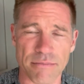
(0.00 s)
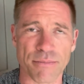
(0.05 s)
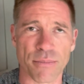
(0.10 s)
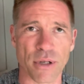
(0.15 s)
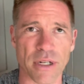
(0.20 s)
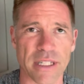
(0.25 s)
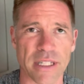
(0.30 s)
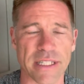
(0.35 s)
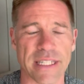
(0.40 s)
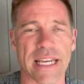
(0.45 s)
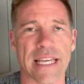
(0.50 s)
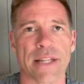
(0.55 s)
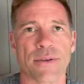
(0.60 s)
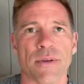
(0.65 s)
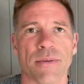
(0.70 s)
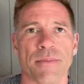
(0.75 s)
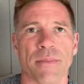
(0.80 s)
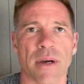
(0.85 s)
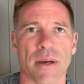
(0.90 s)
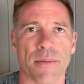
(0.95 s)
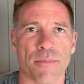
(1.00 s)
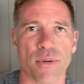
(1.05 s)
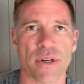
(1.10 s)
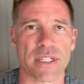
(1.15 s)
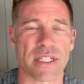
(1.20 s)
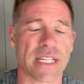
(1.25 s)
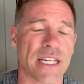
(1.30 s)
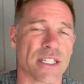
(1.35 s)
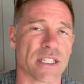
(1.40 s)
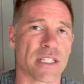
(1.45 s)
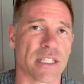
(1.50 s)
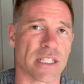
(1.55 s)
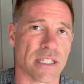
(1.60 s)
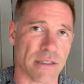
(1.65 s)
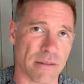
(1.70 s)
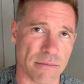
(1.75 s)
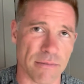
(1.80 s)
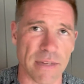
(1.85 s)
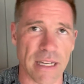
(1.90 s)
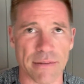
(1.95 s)
putting together in my presentations
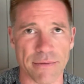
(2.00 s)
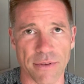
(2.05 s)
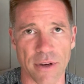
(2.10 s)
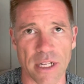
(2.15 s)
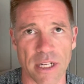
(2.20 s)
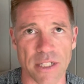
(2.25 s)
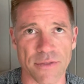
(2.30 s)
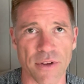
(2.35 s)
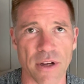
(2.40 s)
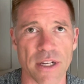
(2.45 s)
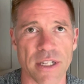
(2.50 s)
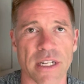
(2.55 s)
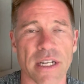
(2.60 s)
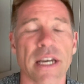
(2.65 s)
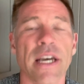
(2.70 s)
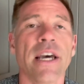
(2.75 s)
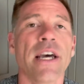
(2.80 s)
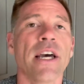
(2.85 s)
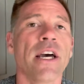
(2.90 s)
and, and vice versa,